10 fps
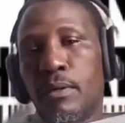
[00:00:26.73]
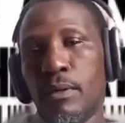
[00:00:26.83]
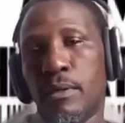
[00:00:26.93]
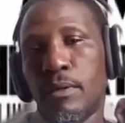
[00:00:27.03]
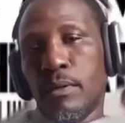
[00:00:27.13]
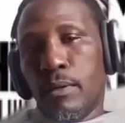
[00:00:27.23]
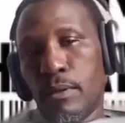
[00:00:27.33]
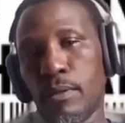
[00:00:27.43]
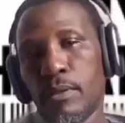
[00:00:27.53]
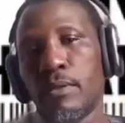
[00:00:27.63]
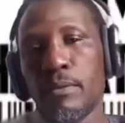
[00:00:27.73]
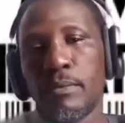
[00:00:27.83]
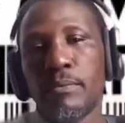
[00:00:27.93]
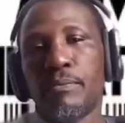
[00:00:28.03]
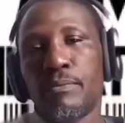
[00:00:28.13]

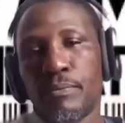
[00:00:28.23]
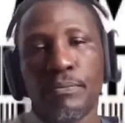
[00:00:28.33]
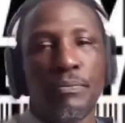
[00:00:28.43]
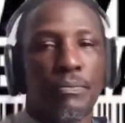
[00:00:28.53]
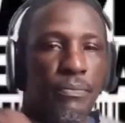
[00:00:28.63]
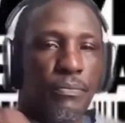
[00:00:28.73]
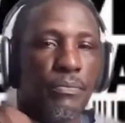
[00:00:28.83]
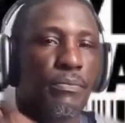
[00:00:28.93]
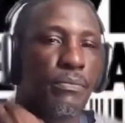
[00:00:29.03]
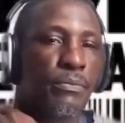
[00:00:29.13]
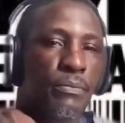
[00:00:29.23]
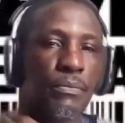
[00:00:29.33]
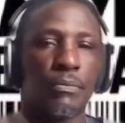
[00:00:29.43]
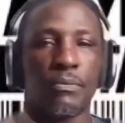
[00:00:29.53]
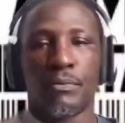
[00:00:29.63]

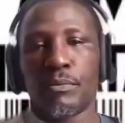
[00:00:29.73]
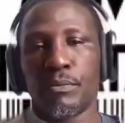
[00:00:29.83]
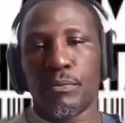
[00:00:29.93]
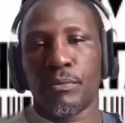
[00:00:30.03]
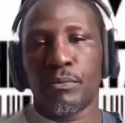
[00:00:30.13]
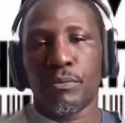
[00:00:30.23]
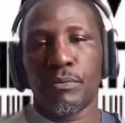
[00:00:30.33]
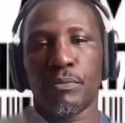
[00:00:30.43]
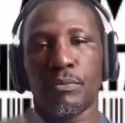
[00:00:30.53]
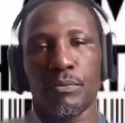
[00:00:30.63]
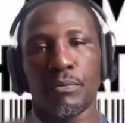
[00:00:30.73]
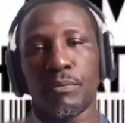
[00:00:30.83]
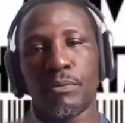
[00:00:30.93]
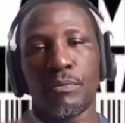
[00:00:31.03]
This person isn't speaking.